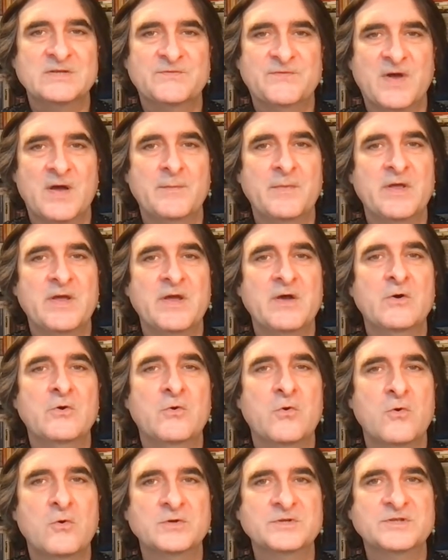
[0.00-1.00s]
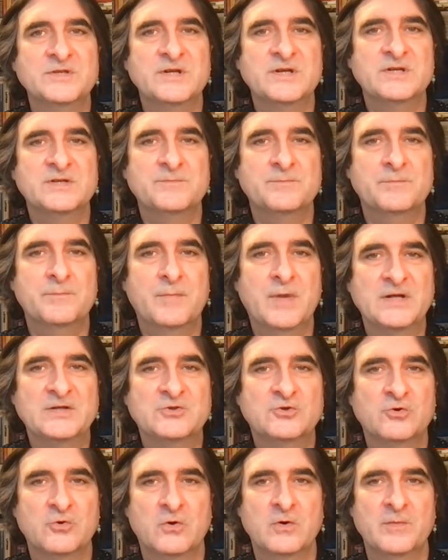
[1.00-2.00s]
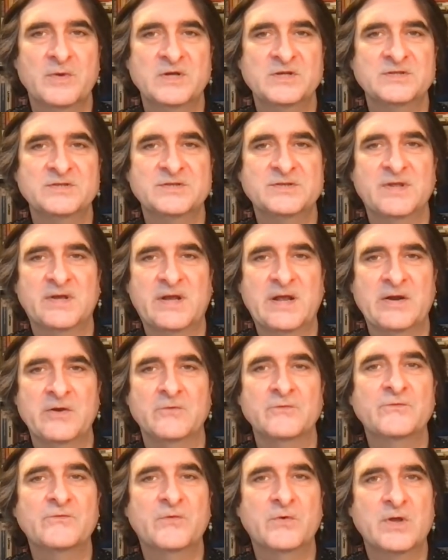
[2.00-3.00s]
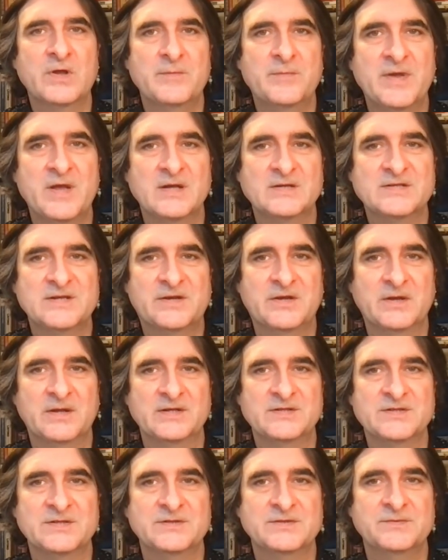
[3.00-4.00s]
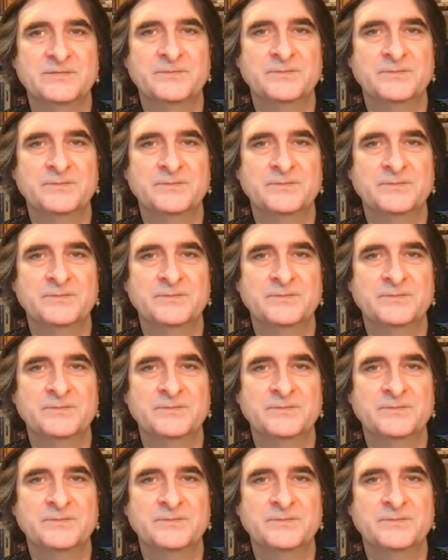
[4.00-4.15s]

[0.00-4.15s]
family are haunted by traumas that cannot fully be articulated.